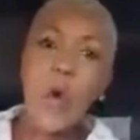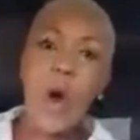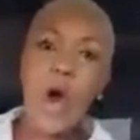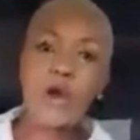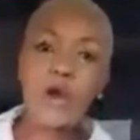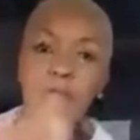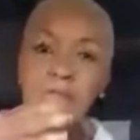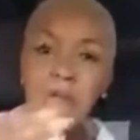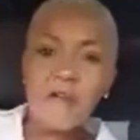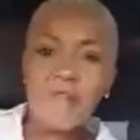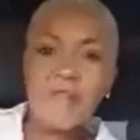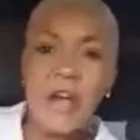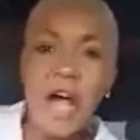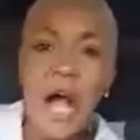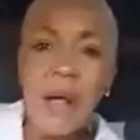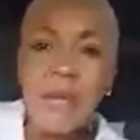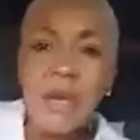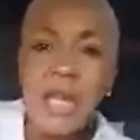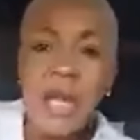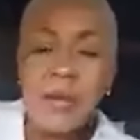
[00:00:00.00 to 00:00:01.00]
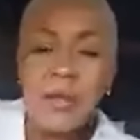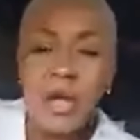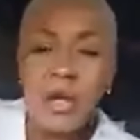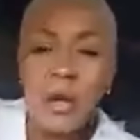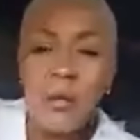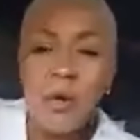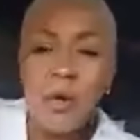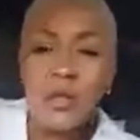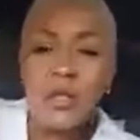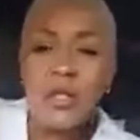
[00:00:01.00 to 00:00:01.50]
Why are you afraid to call me name? You
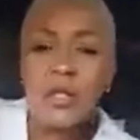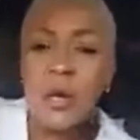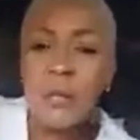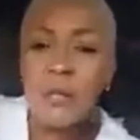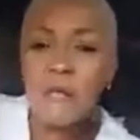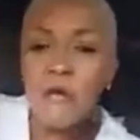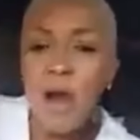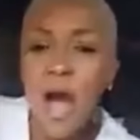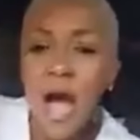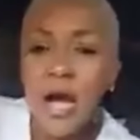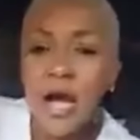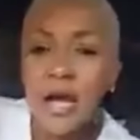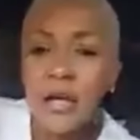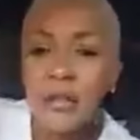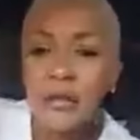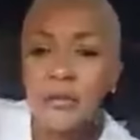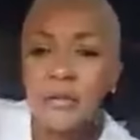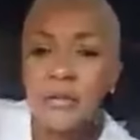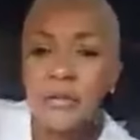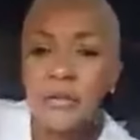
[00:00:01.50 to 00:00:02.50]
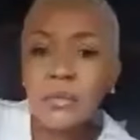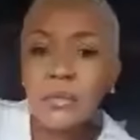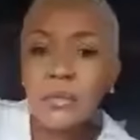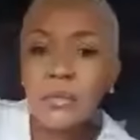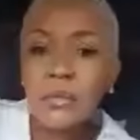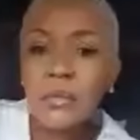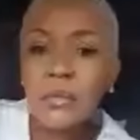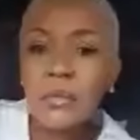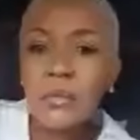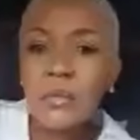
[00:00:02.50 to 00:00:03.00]
know something wrong?
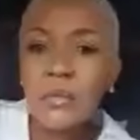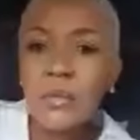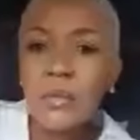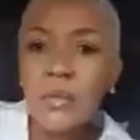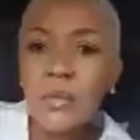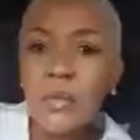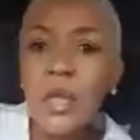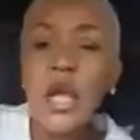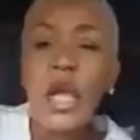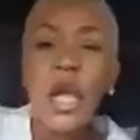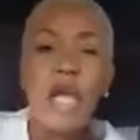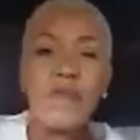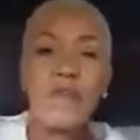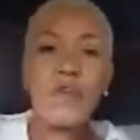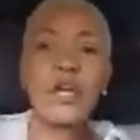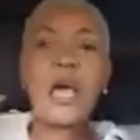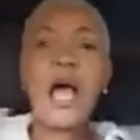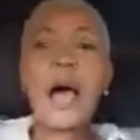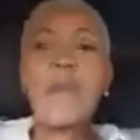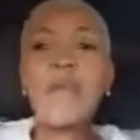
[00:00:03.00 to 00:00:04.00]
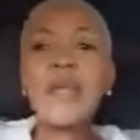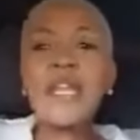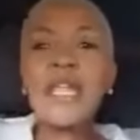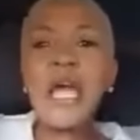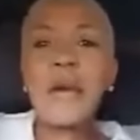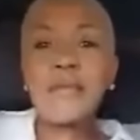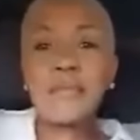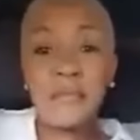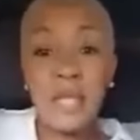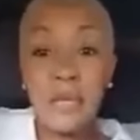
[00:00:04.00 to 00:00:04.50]
If you call me
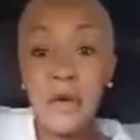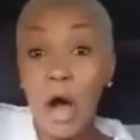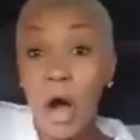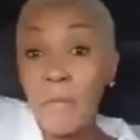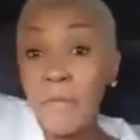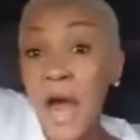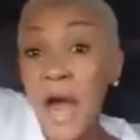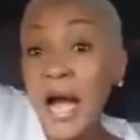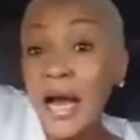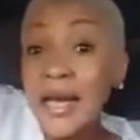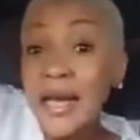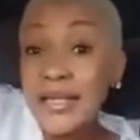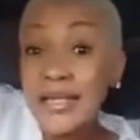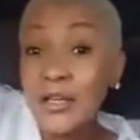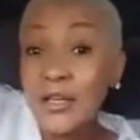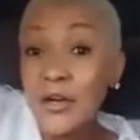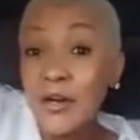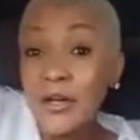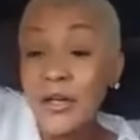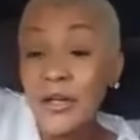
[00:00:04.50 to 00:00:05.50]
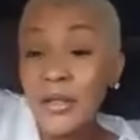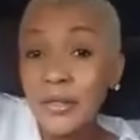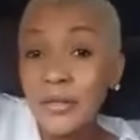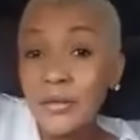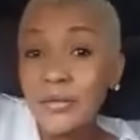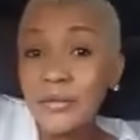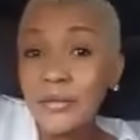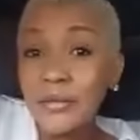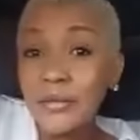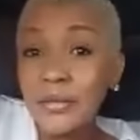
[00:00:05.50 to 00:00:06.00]
name, then I'm a blacklist, you know?
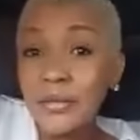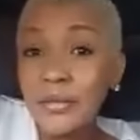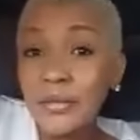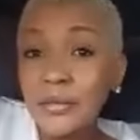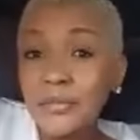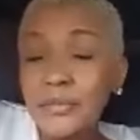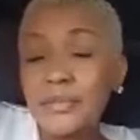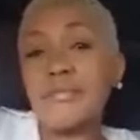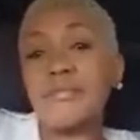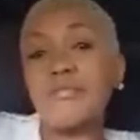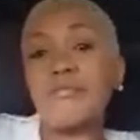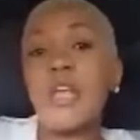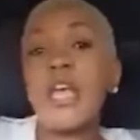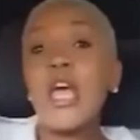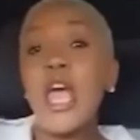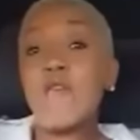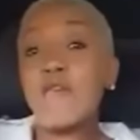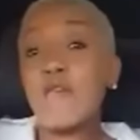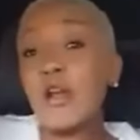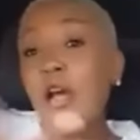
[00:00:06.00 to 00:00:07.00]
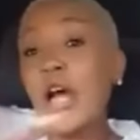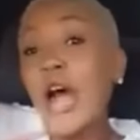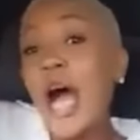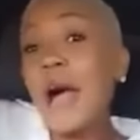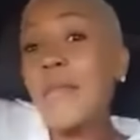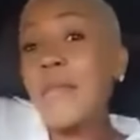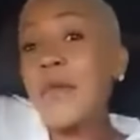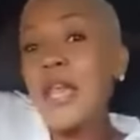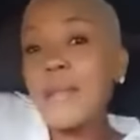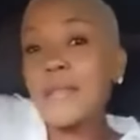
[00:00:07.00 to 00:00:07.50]
If you
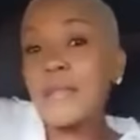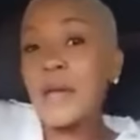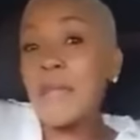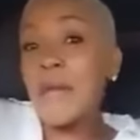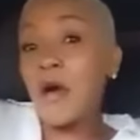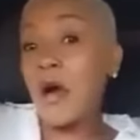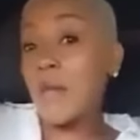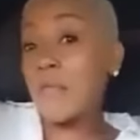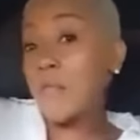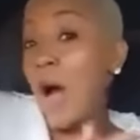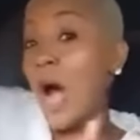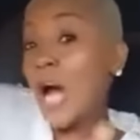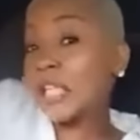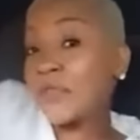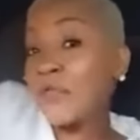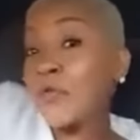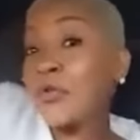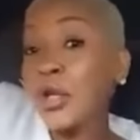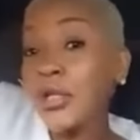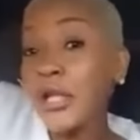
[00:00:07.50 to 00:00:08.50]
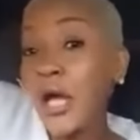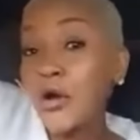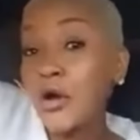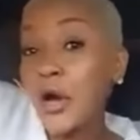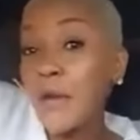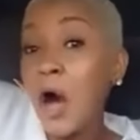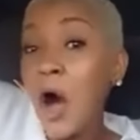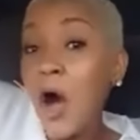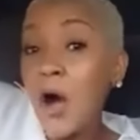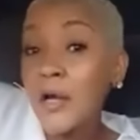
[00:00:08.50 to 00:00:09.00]
call me name, then I'm a back full of
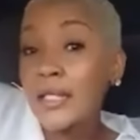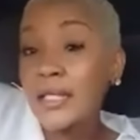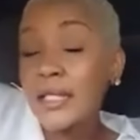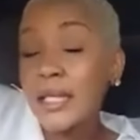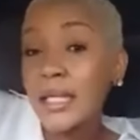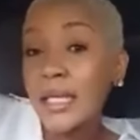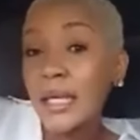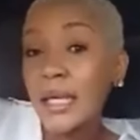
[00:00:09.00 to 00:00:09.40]
town about?